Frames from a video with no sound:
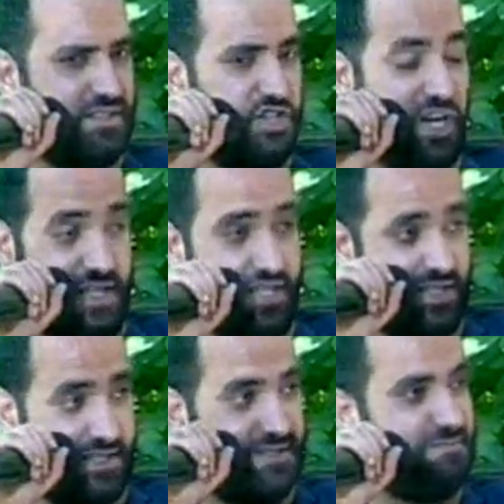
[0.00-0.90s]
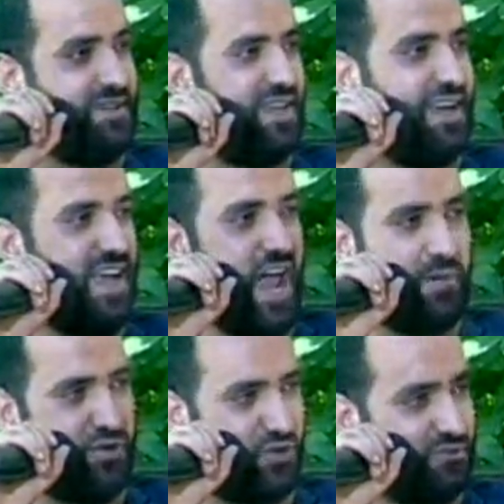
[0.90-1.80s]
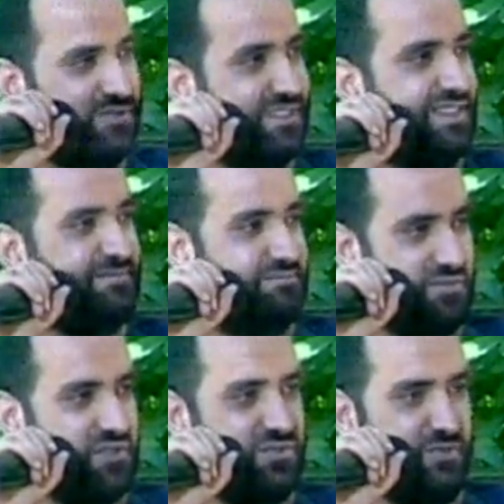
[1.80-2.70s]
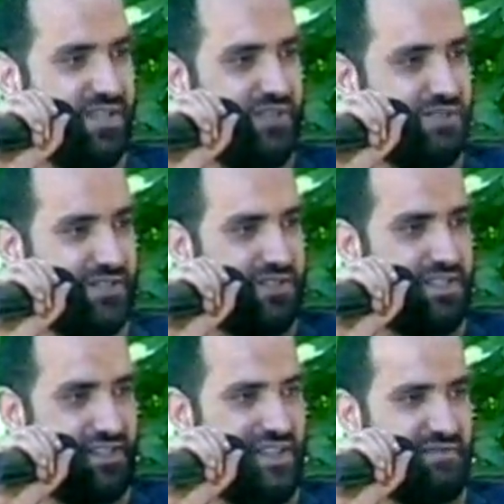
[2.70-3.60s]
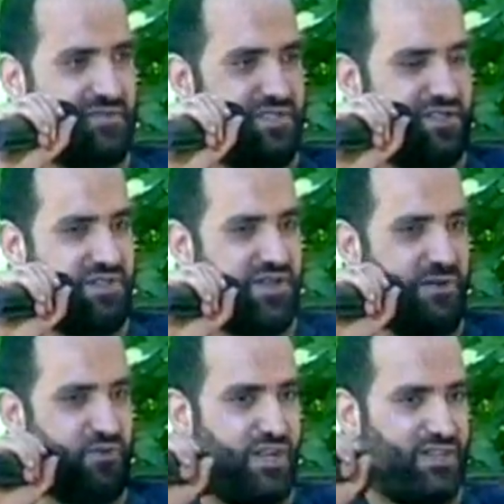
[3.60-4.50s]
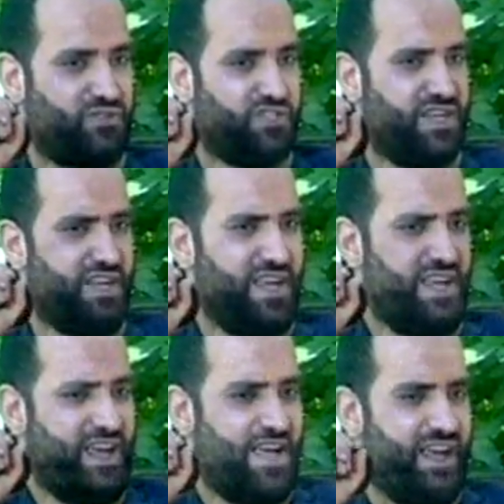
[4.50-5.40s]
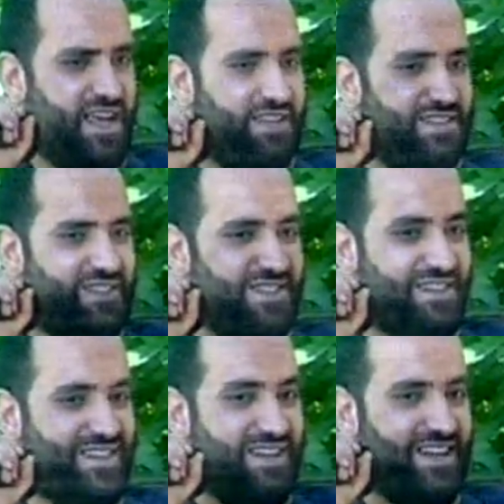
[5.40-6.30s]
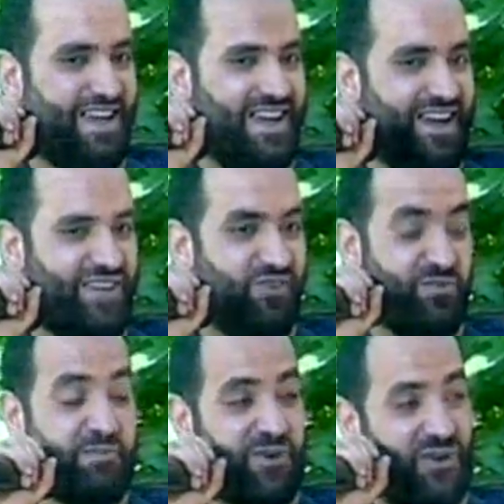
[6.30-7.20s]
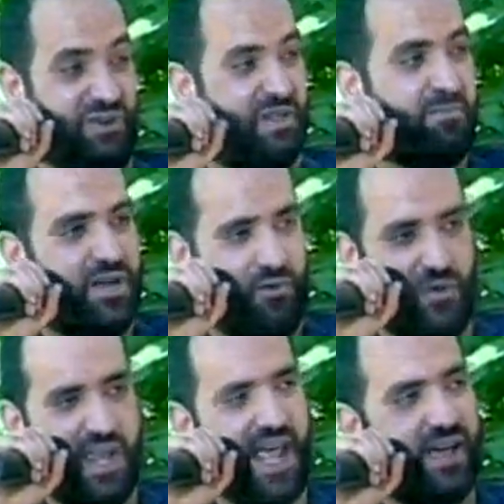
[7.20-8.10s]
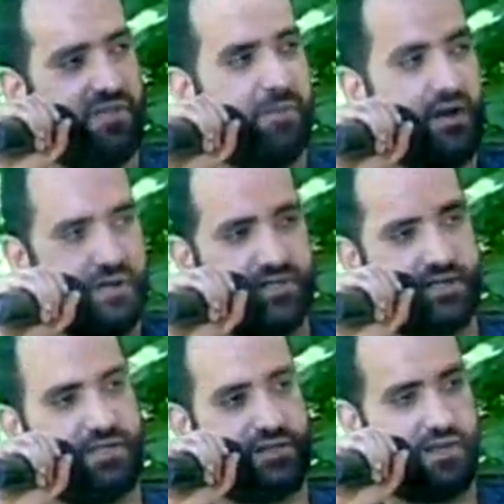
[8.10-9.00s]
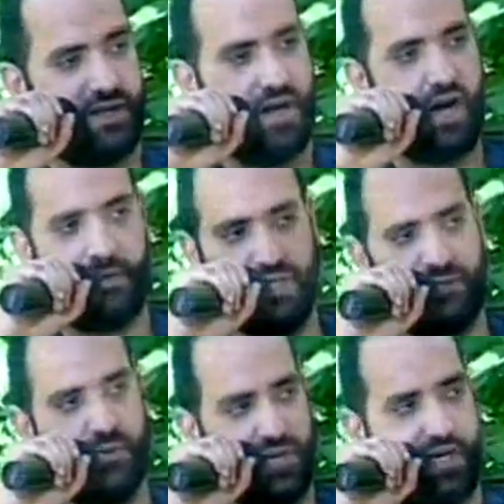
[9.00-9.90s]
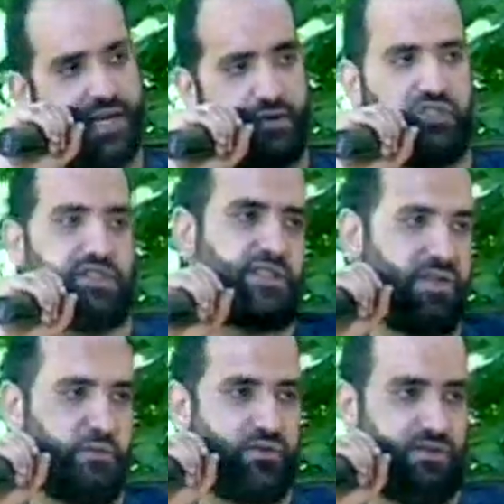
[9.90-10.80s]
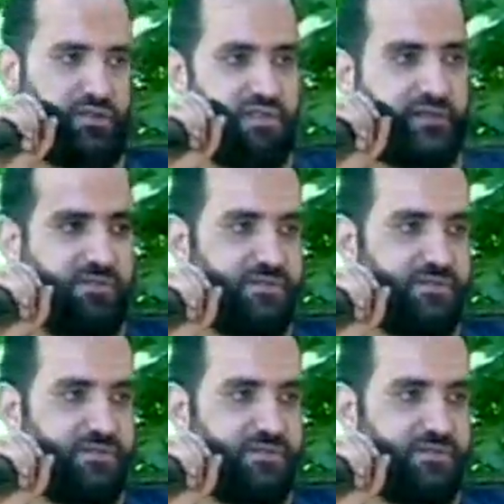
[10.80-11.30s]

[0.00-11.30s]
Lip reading: Chinese, Hebrew. We still have the Hebrew language. And I don't remember all of them, but we have the most commonly spoken languages in the world.